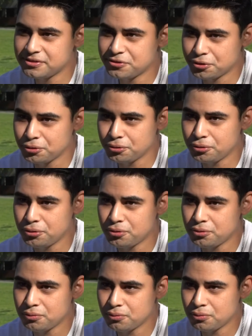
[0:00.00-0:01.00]

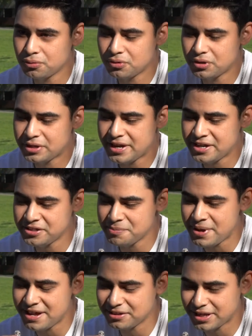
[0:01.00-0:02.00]
through
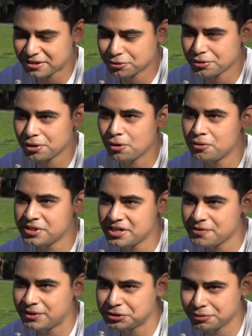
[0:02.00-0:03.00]
through your own
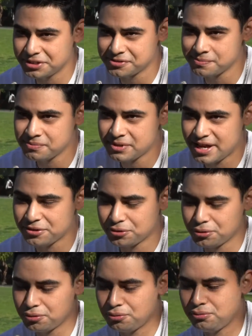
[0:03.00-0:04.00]
individualism and
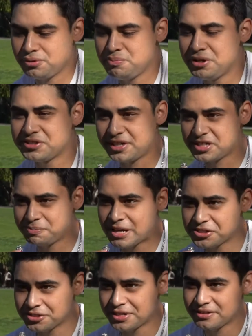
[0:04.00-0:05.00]
through music,
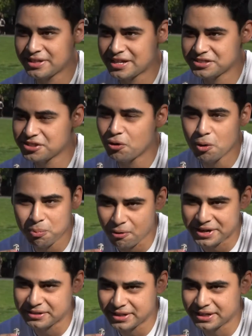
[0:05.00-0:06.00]
especially. That's the whole
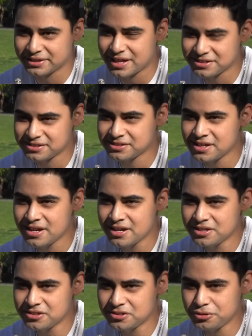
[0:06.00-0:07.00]
point. Like, that's
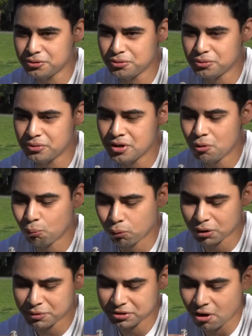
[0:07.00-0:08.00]
to
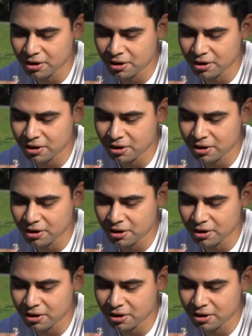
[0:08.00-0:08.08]
work with